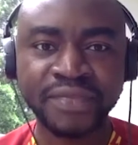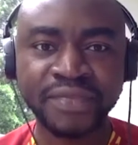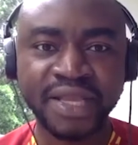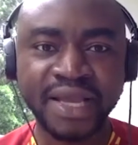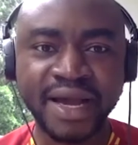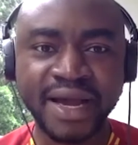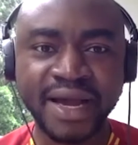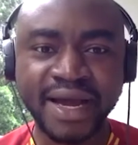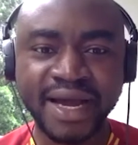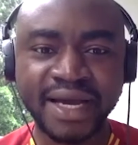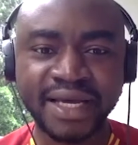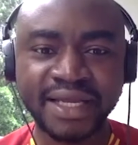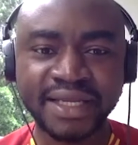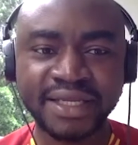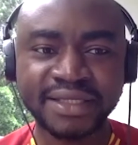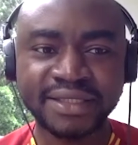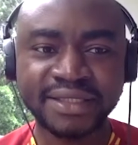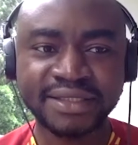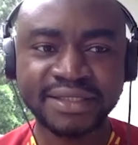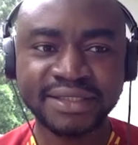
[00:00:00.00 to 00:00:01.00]

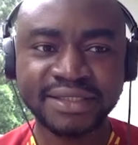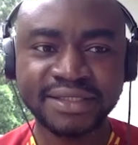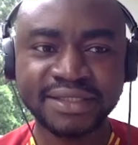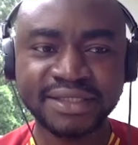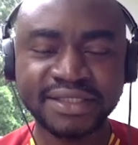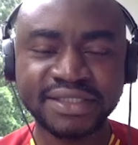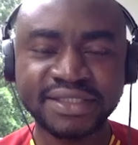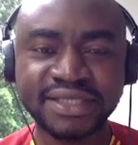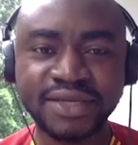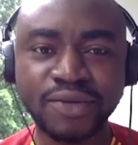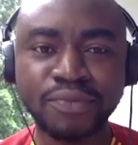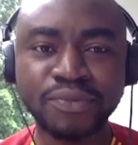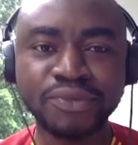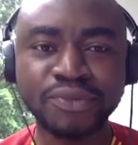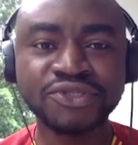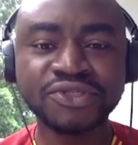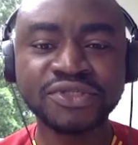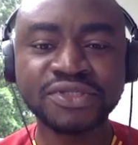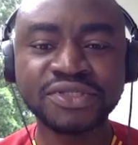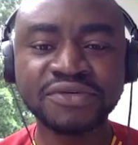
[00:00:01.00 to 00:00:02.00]
and this is an
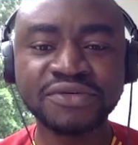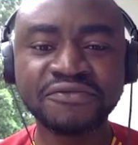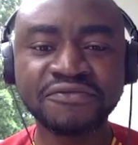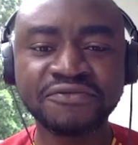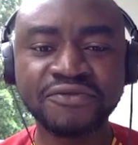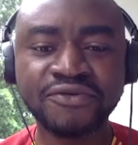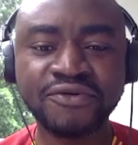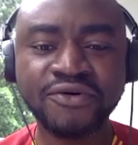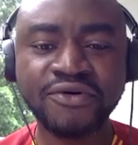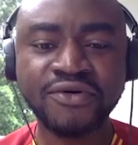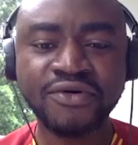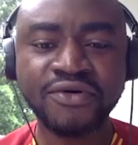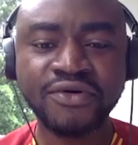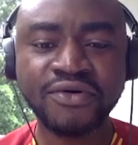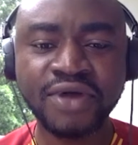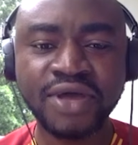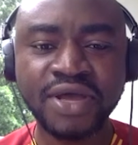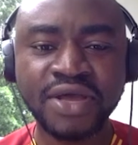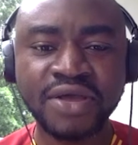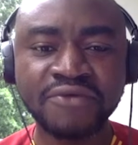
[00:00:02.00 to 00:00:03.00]
opportunity for
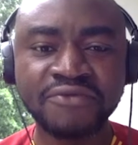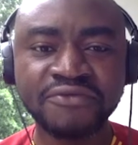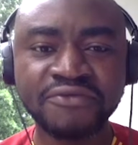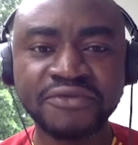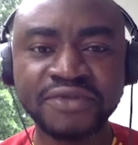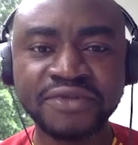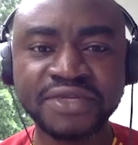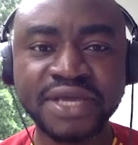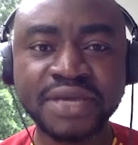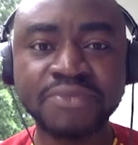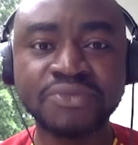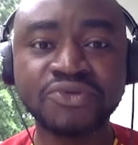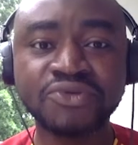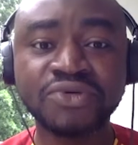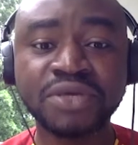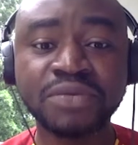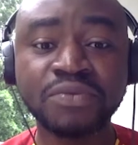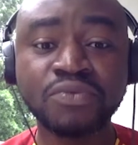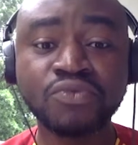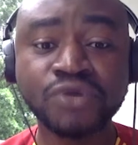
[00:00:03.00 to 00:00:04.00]
them to
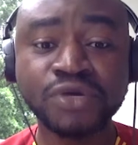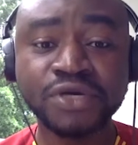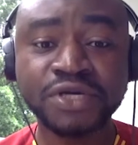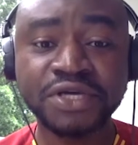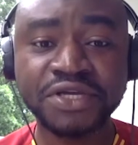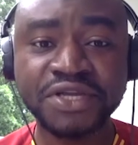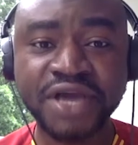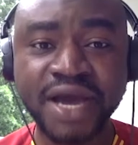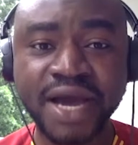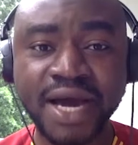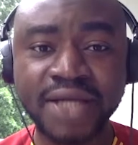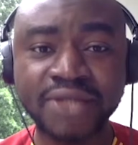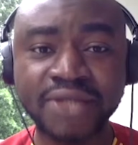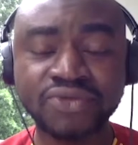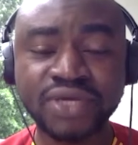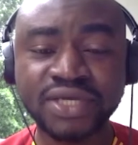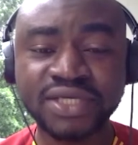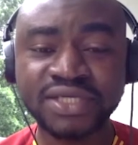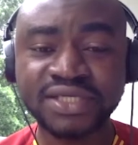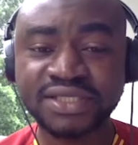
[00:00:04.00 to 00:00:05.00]
keep working hard
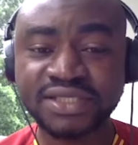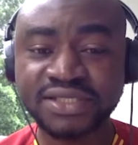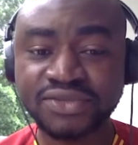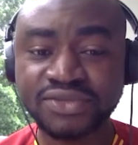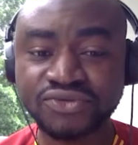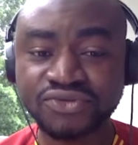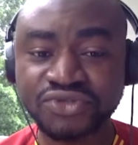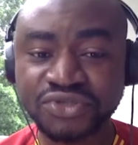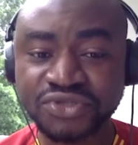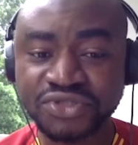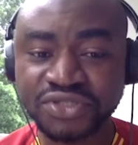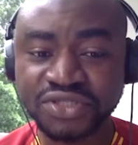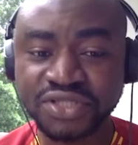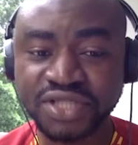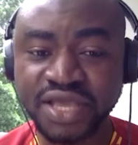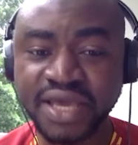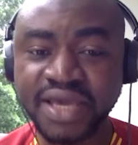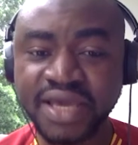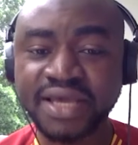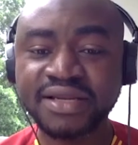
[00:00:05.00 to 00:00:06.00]
to
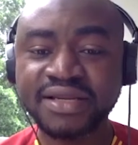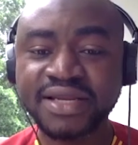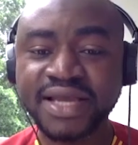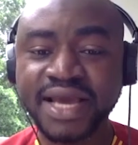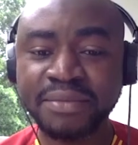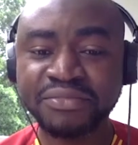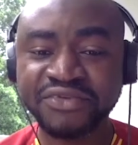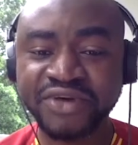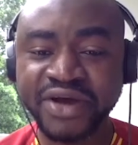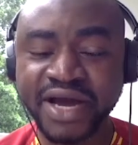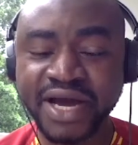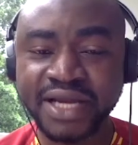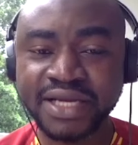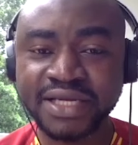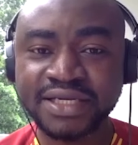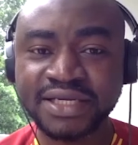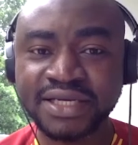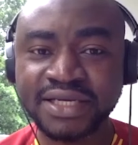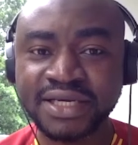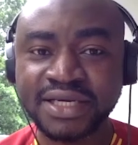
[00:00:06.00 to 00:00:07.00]
sustain their
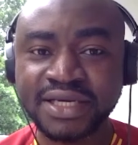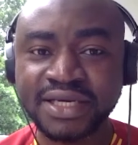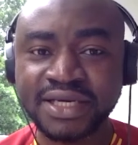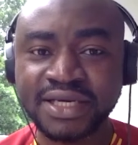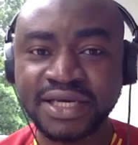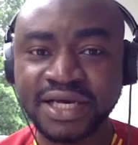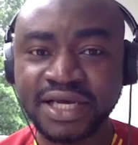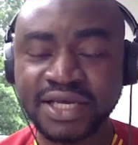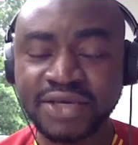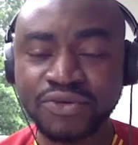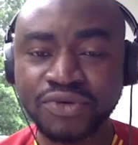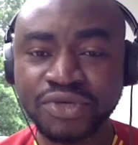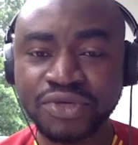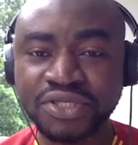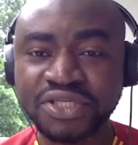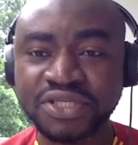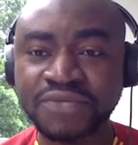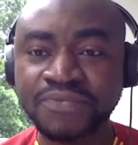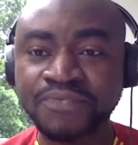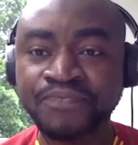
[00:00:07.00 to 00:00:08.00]
brand
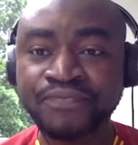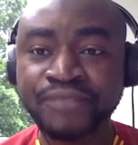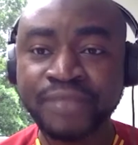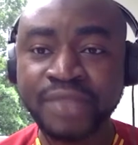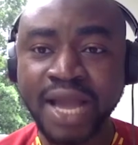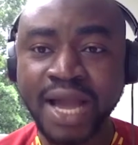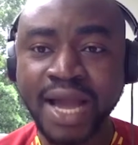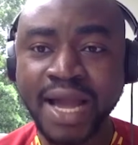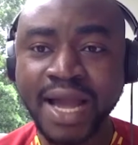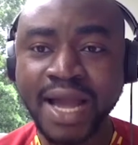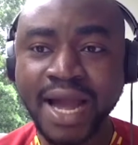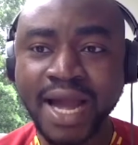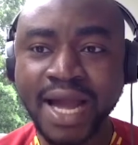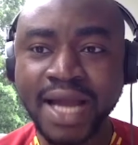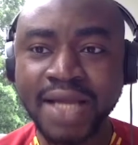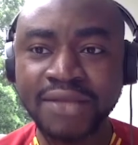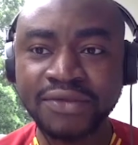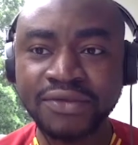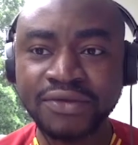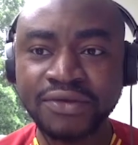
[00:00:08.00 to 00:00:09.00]
equity.
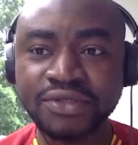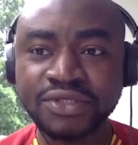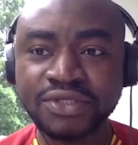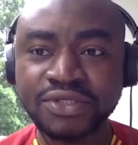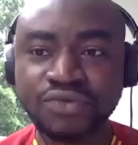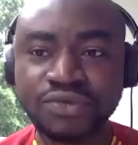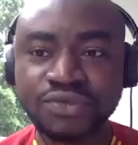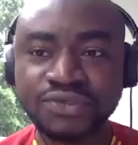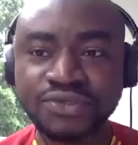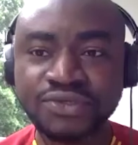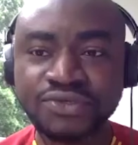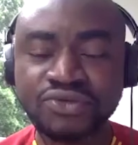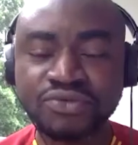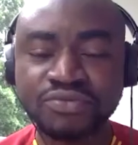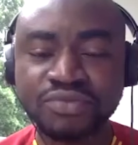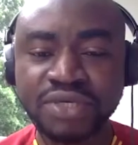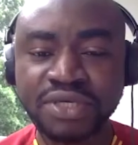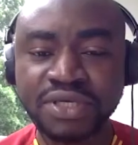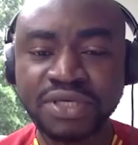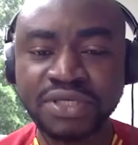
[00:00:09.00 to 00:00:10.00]
I thought it was going to
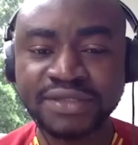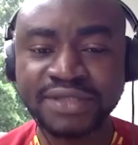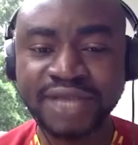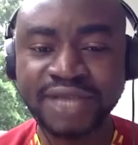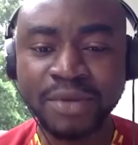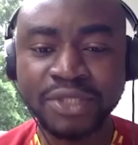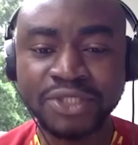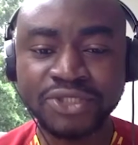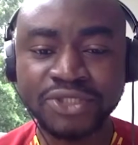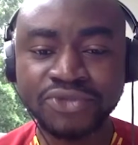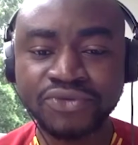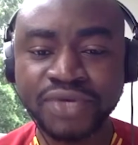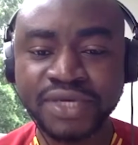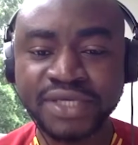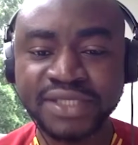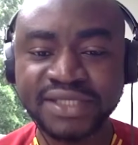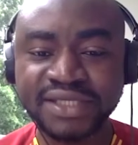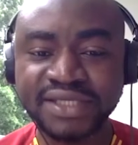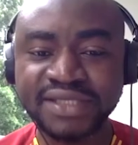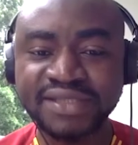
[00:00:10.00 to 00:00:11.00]
be Samuel
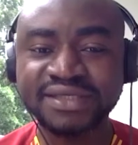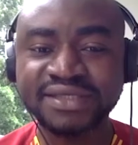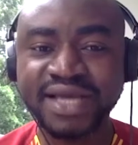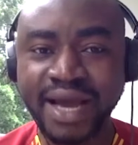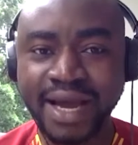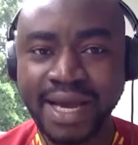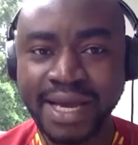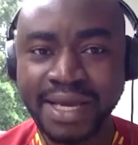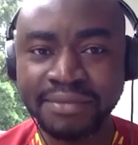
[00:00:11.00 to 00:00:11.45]
Chukwueze's time